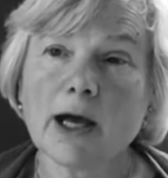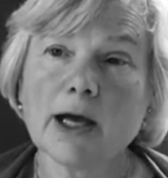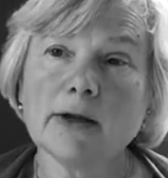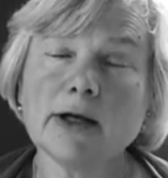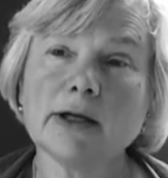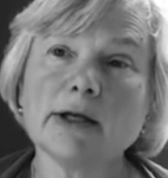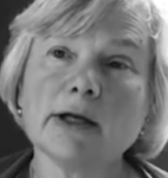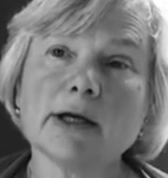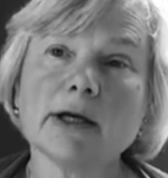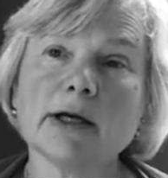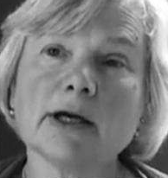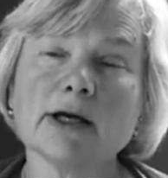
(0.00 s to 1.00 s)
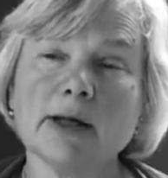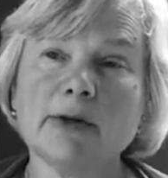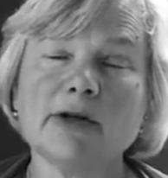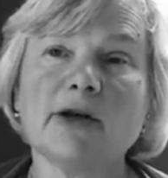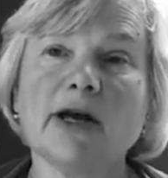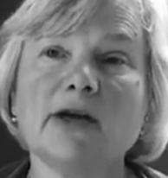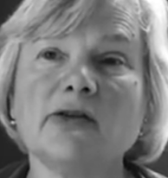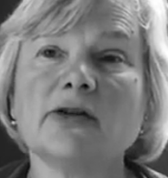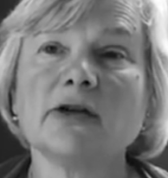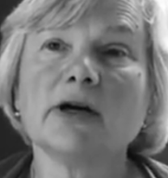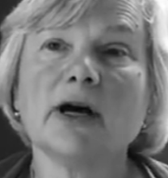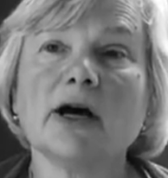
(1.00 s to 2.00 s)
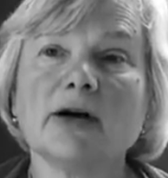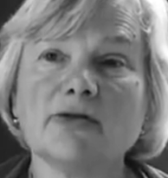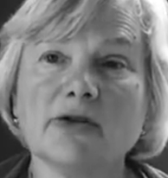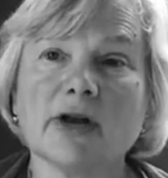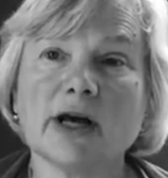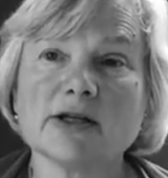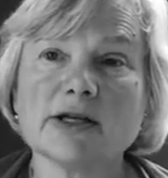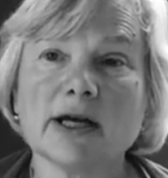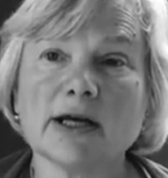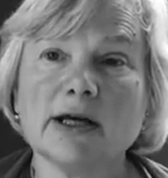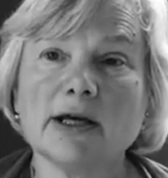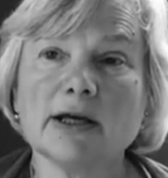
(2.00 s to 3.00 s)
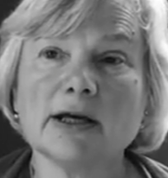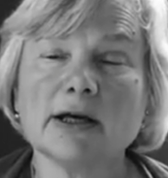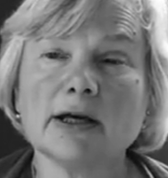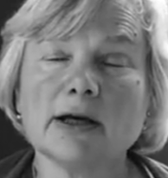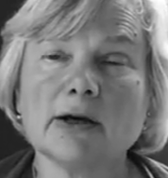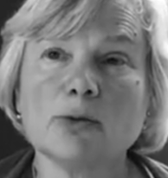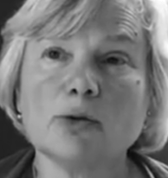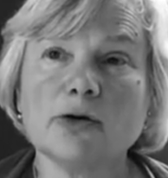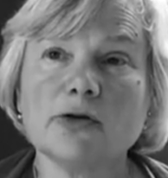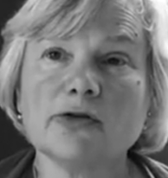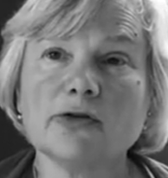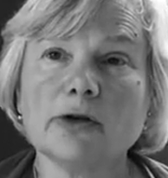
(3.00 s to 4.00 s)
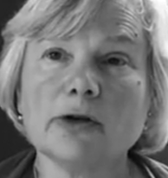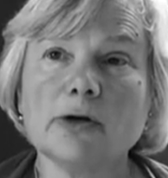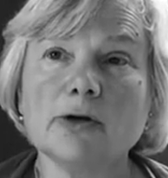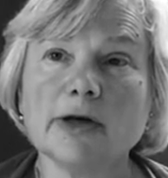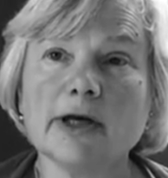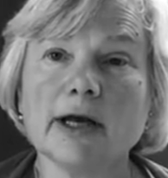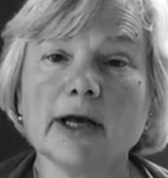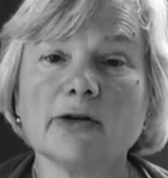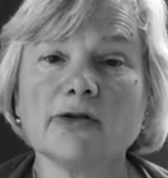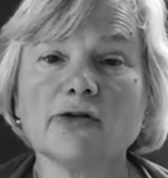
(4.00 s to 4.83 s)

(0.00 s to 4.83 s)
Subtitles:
And then a couple of days after that, I was looking at the